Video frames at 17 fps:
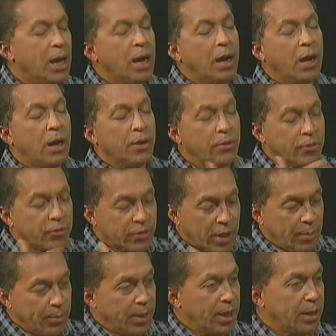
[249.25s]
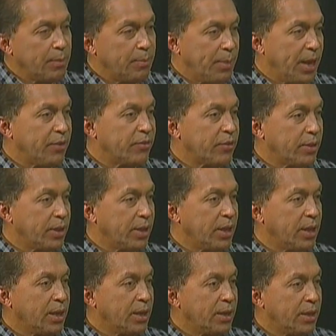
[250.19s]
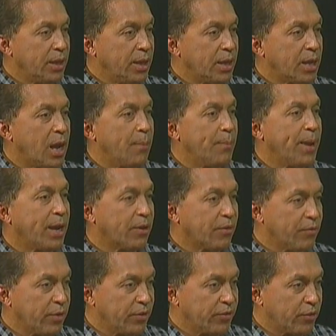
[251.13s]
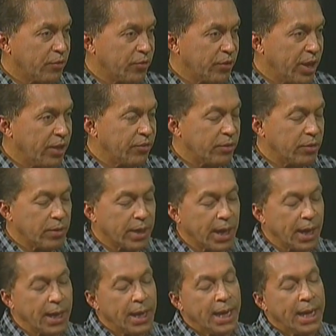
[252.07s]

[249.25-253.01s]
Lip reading: Others come in based on the Compact of Free Association. Okay.